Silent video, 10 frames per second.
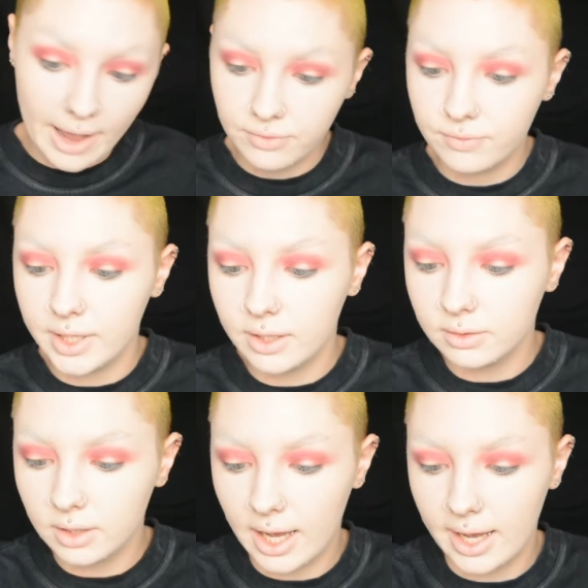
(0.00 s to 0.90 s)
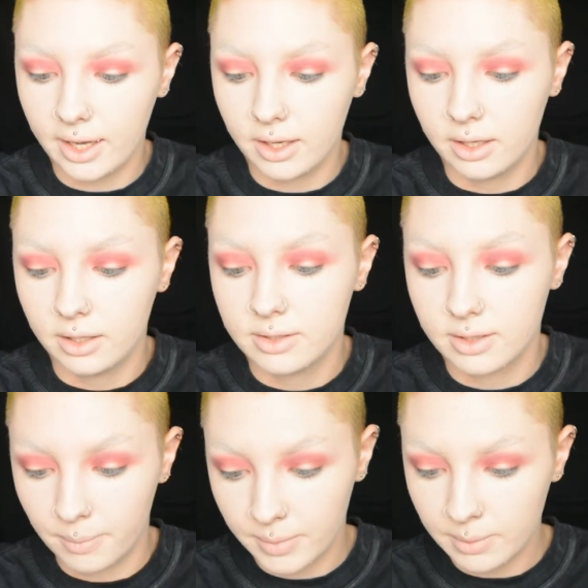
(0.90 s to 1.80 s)
I feel like
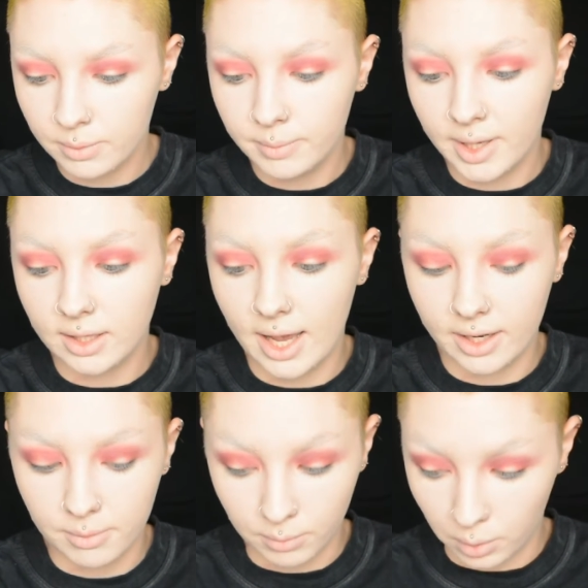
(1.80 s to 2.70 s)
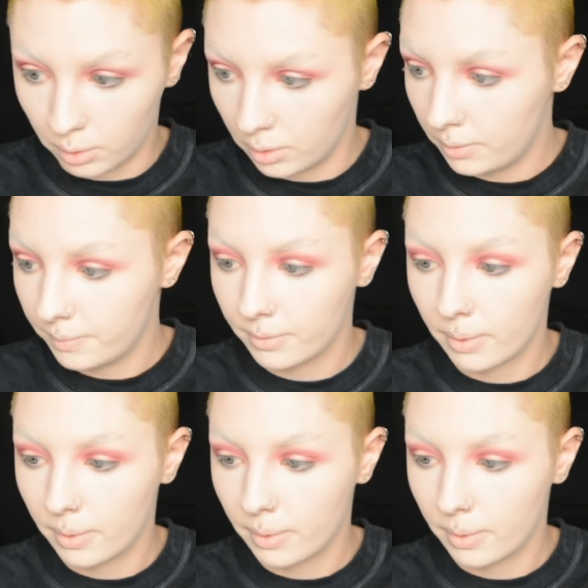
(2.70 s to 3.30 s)
some people may like it more